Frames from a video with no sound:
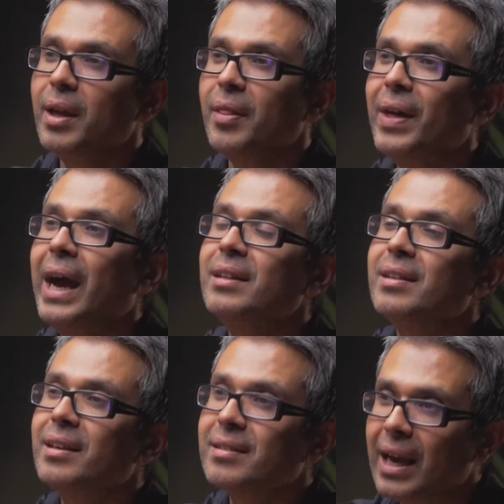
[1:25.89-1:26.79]
That is
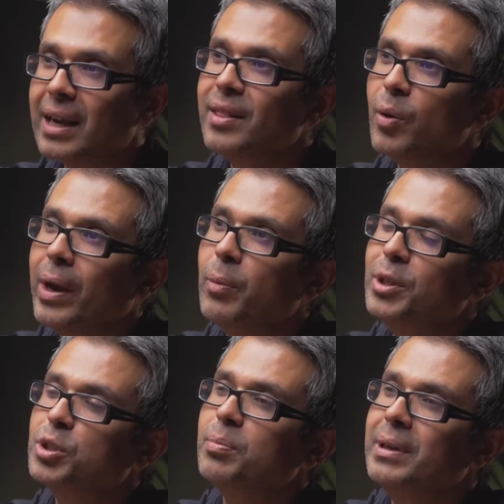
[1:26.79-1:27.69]
exactly the way we
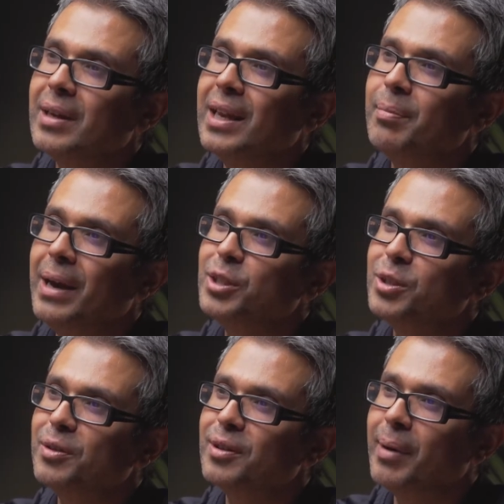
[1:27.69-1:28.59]
should be telling
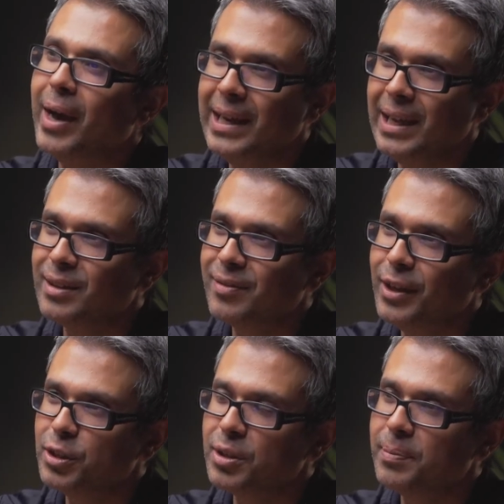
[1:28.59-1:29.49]
patients about any
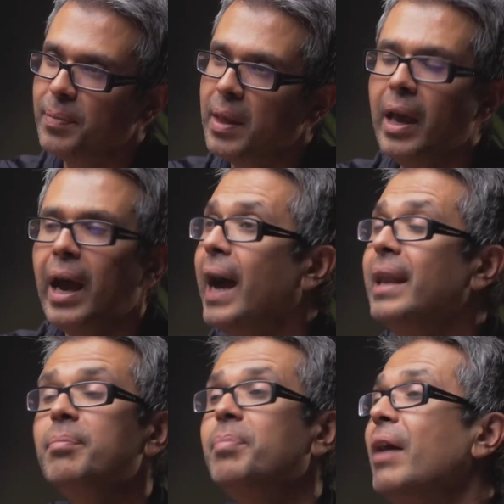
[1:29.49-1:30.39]
intervention.
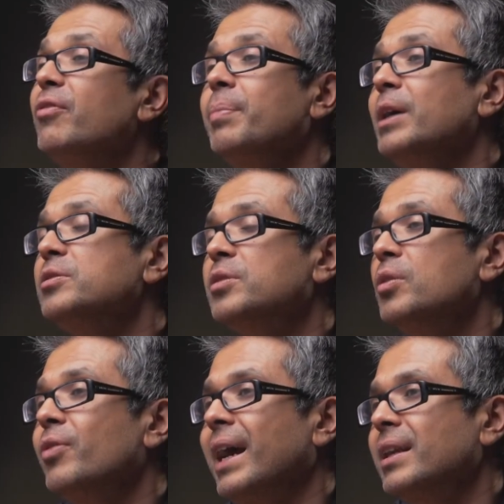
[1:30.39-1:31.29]
And every patient's going to
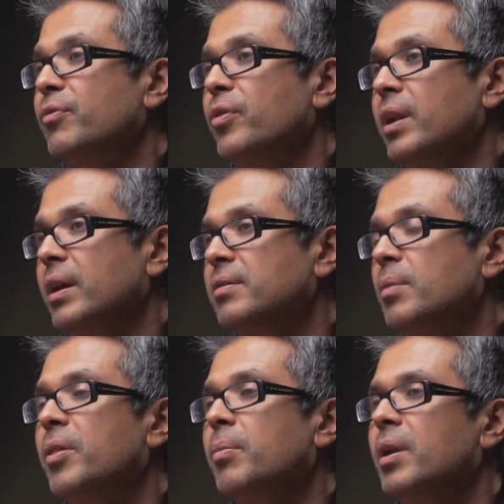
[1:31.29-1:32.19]
react differently. Some
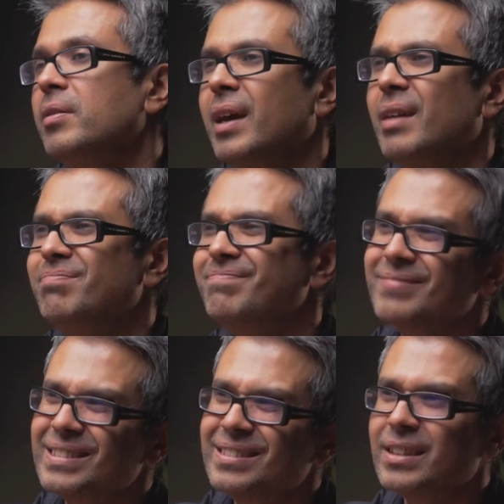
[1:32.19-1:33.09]
of them are going to say, I
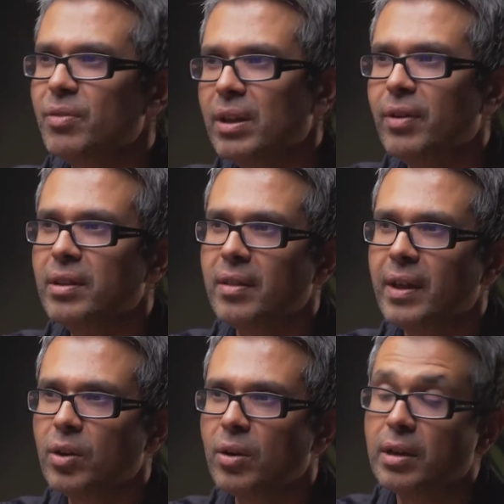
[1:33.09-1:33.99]
don't really fancy that,
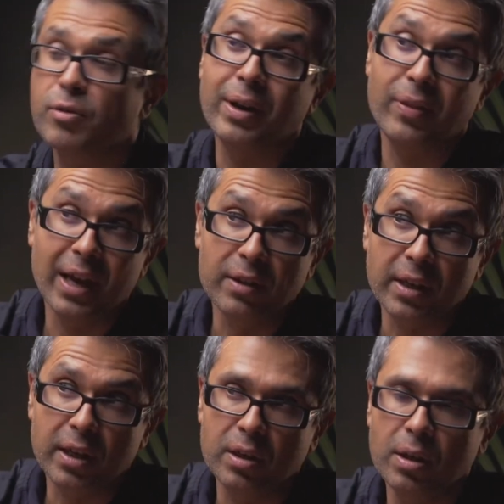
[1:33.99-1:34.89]
doc. Is there anything else I
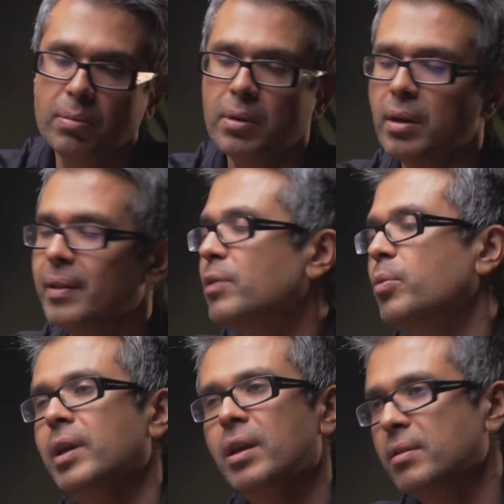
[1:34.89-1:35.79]
can do? And that's where
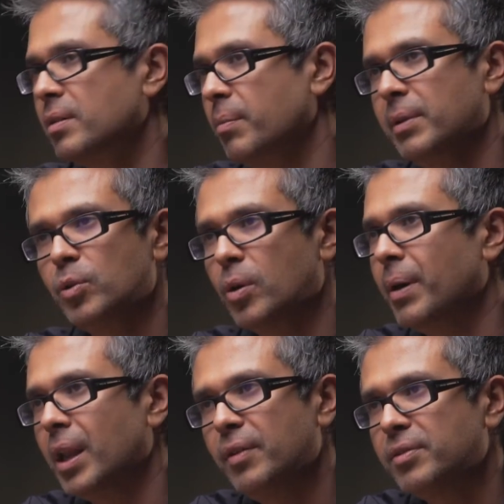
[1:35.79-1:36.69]
you can come and talk about
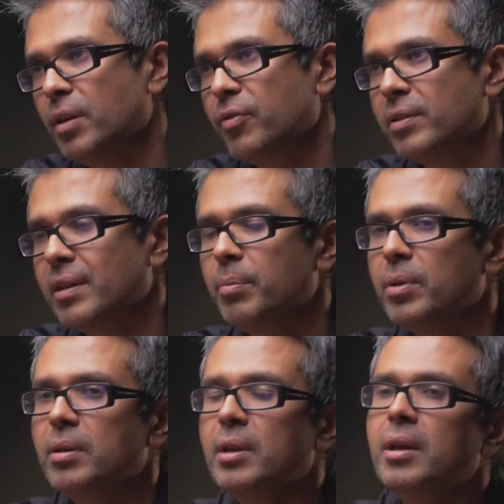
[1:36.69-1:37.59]
lifestyle, for example.